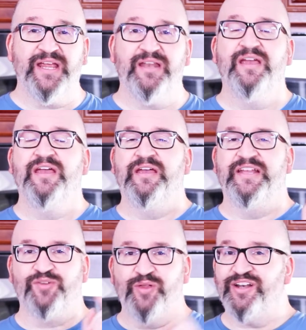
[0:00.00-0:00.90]
it,
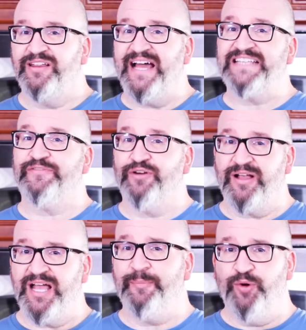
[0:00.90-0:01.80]
it's only going to last for a
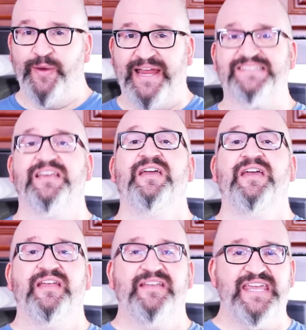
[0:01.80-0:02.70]
couple weeks.
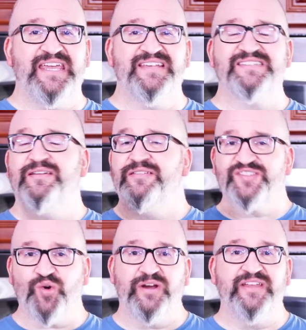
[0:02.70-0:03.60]
Key is
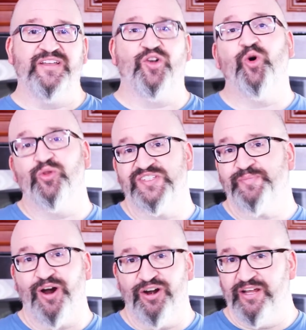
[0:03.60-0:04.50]
store it in the coldest
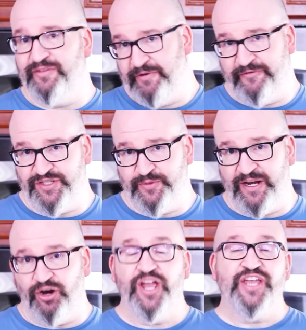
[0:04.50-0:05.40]
part of the
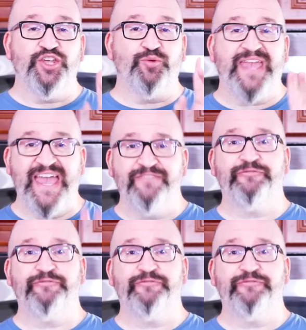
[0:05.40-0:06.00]
refrigerator. You can